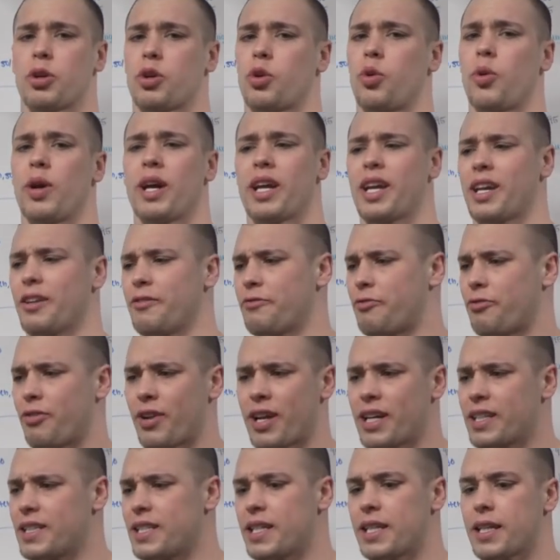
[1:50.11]
quick and
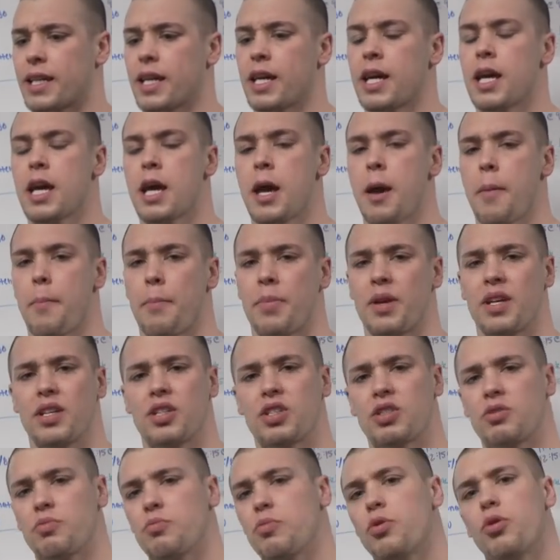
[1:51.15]
frantic. Be
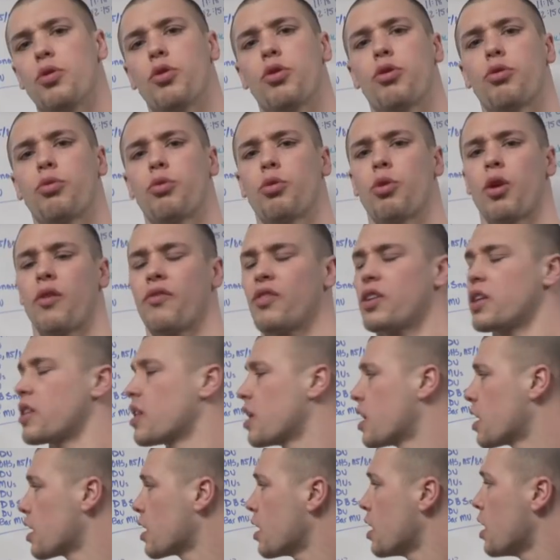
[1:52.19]
smooth through
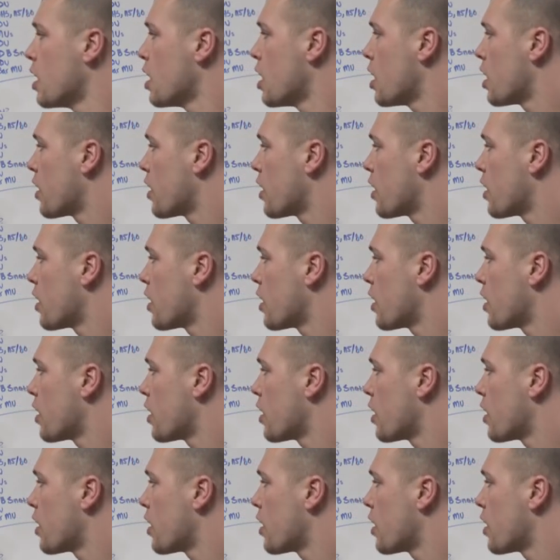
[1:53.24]
everything.